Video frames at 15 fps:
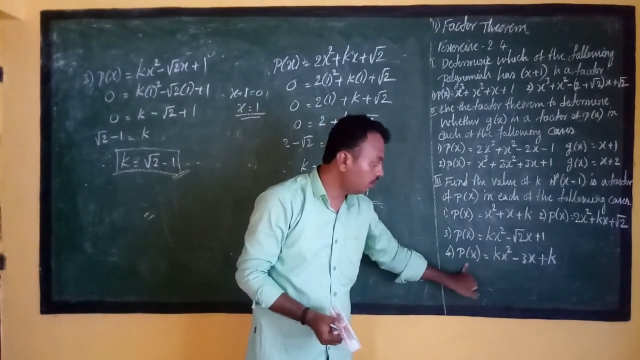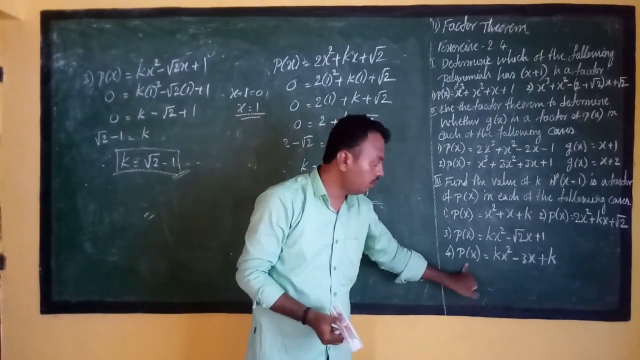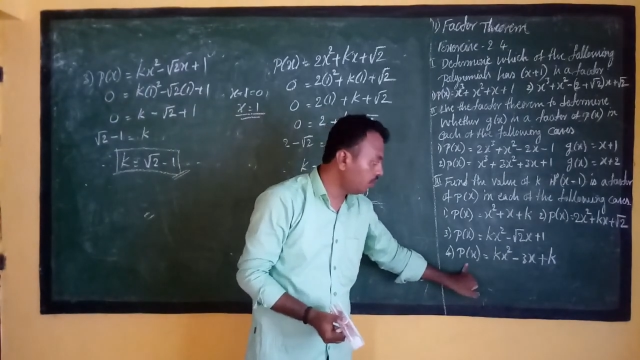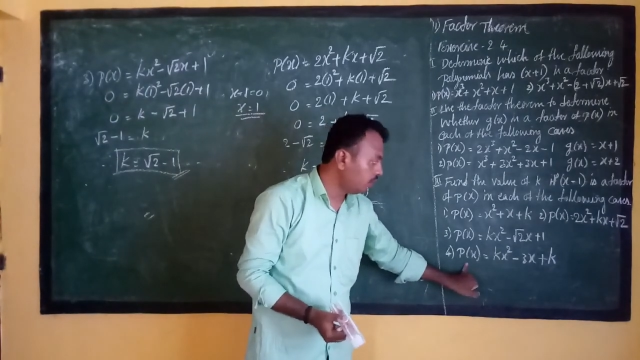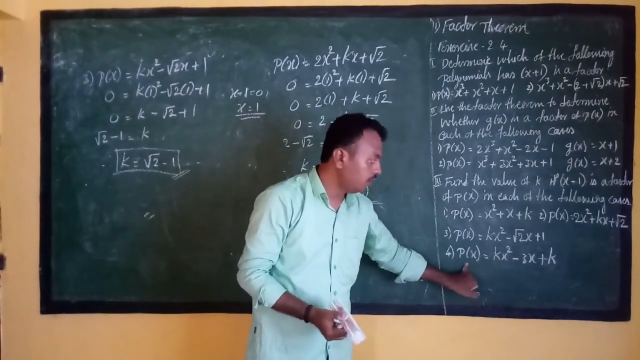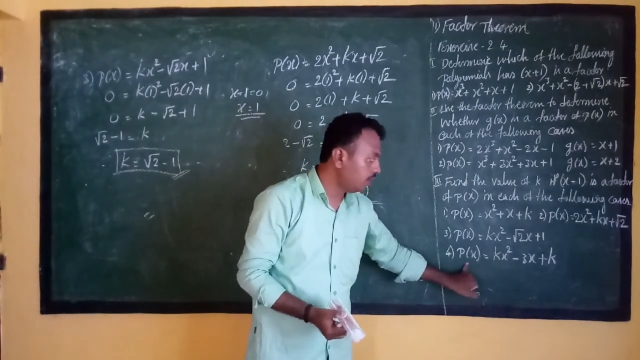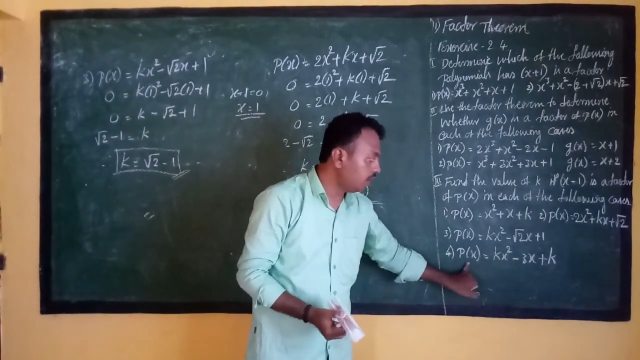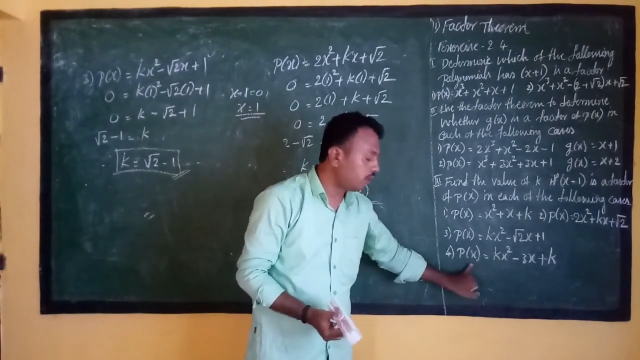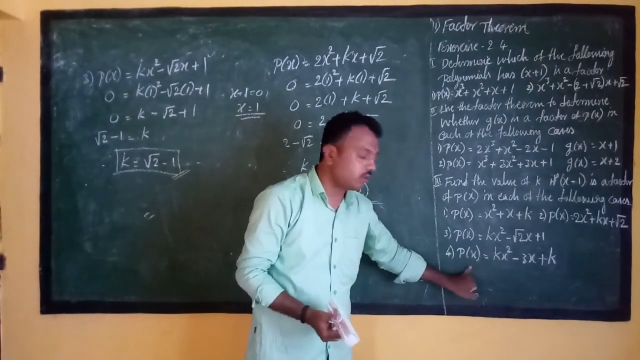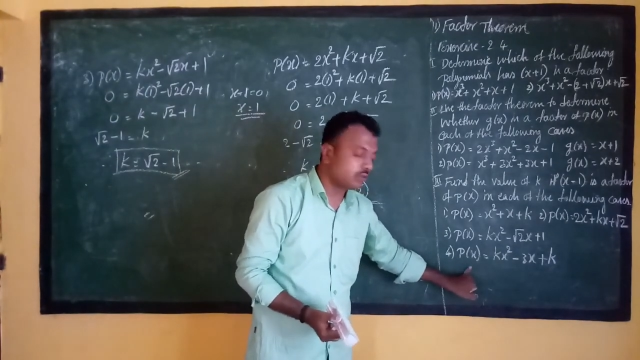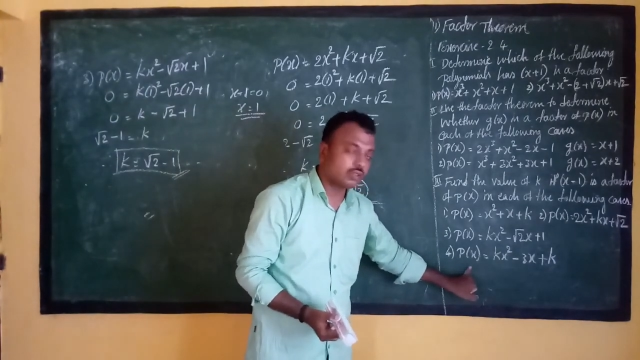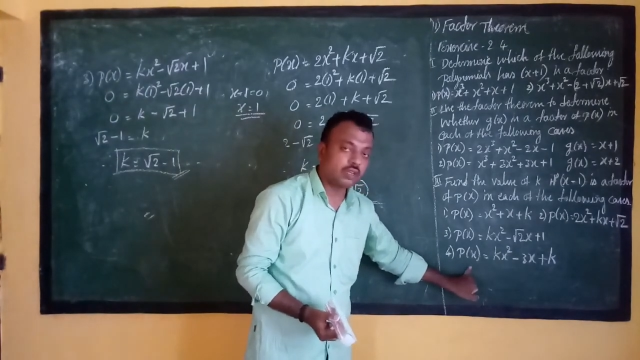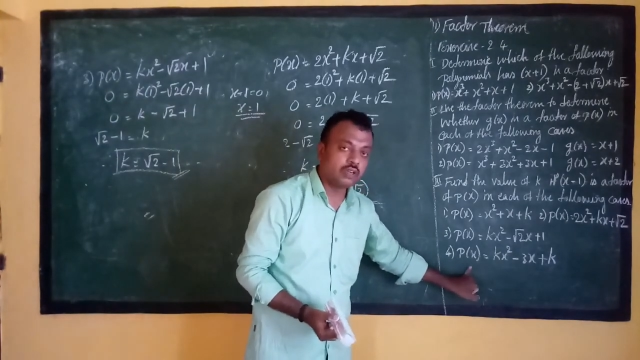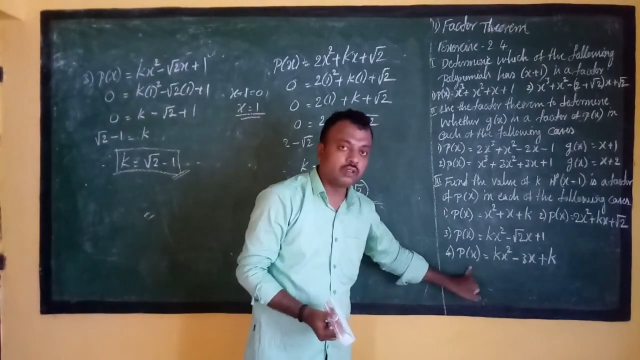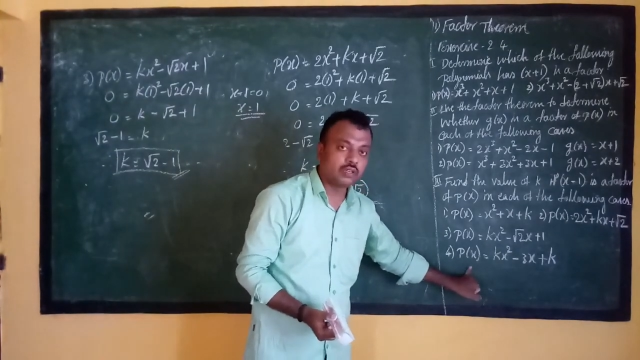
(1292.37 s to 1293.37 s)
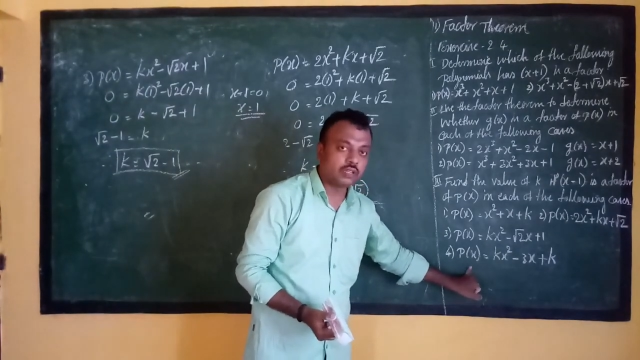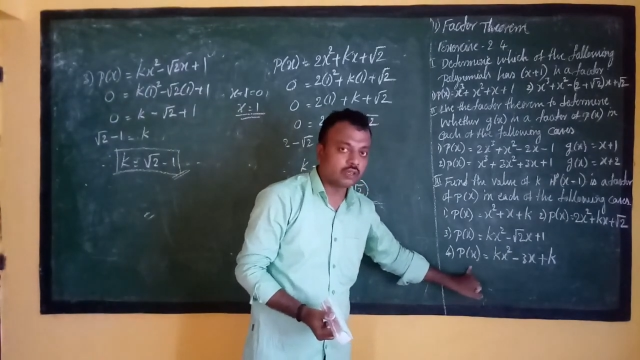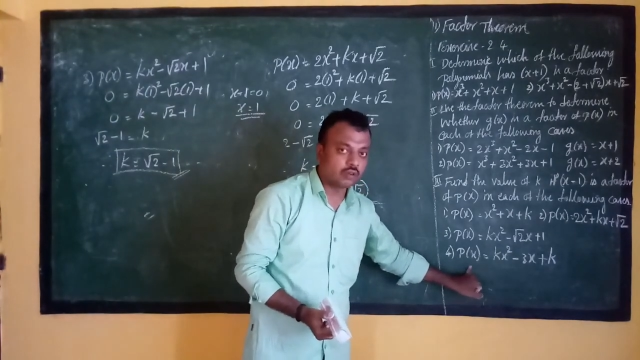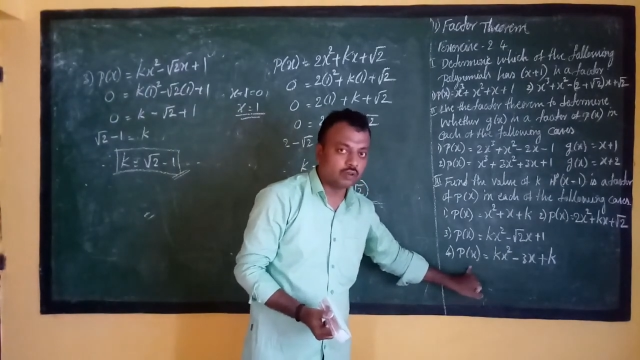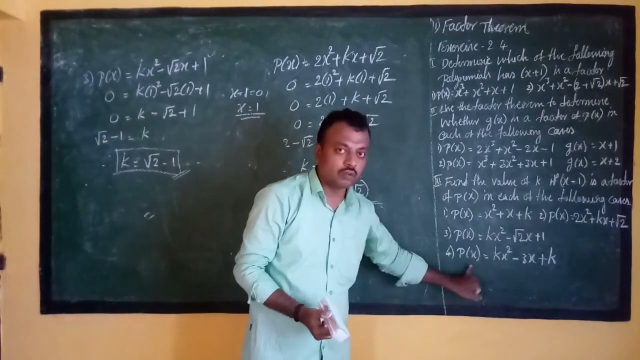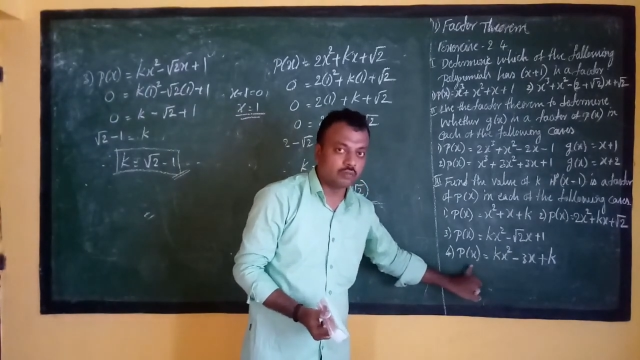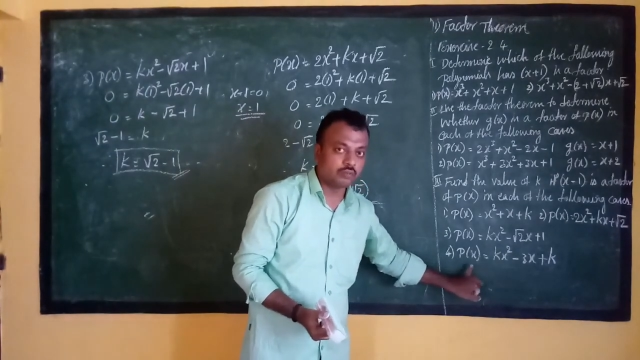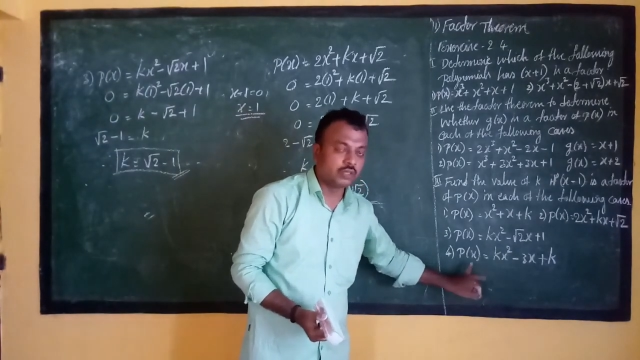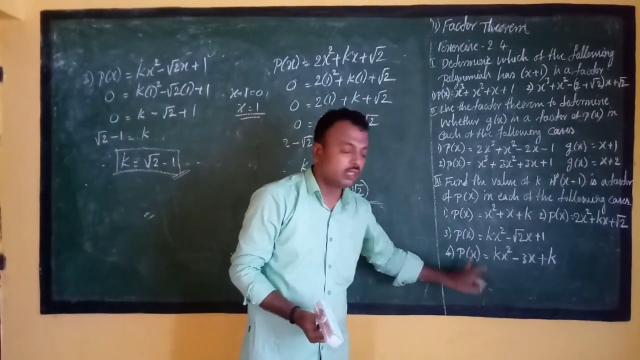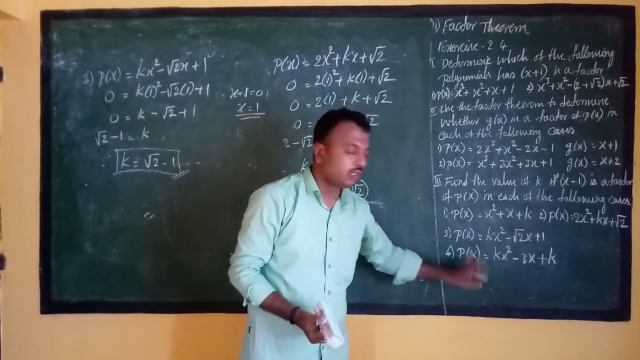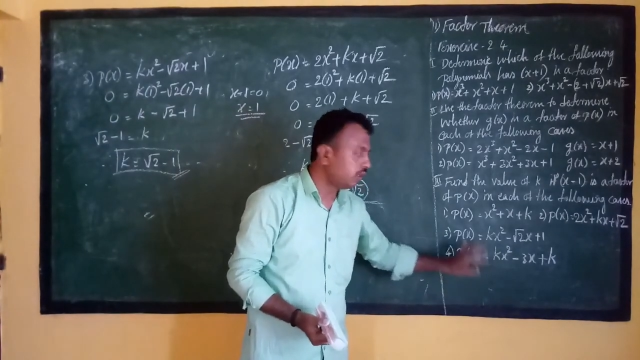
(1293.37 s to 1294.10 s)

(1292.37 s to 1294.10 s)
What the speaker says: you have to solve in your home.